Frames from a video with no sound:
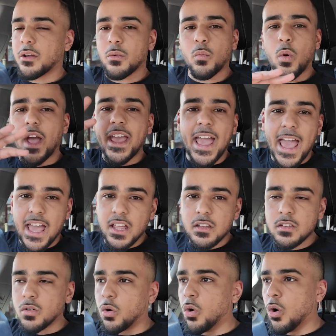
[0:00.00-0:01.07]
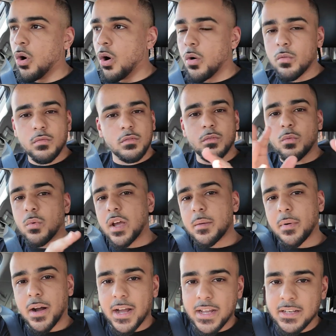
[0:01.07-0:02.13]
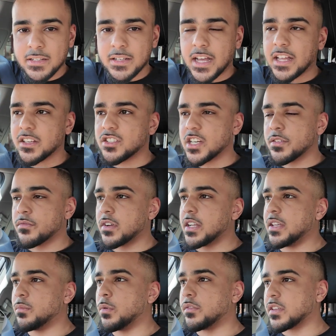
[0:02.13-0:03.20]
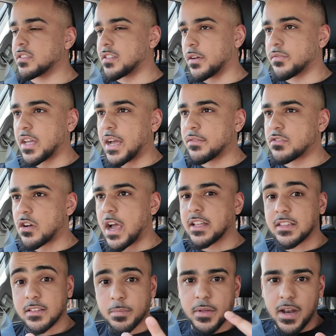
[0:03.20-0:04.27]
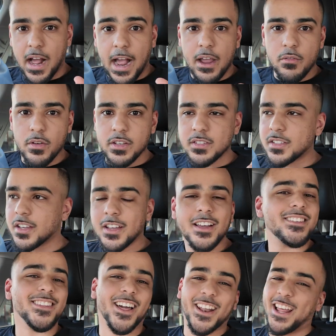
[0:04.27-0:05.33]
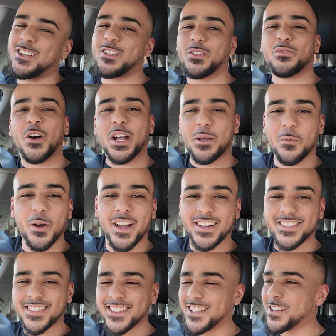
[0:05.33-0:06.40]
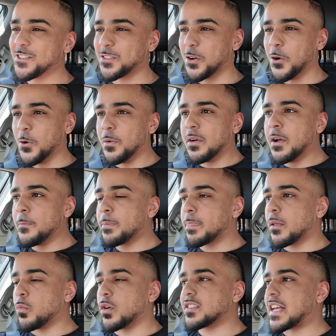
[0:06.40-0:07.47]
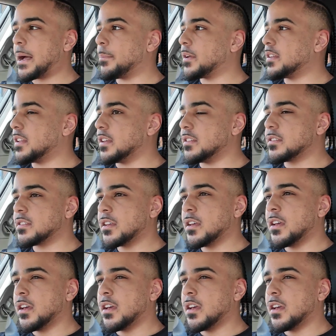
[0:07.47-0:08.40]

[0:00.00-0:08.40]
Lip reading: way ahead or way behind. And generally, with the stuff that I've tried that's been high risk, none of that shit's fucking worked. So what's happened is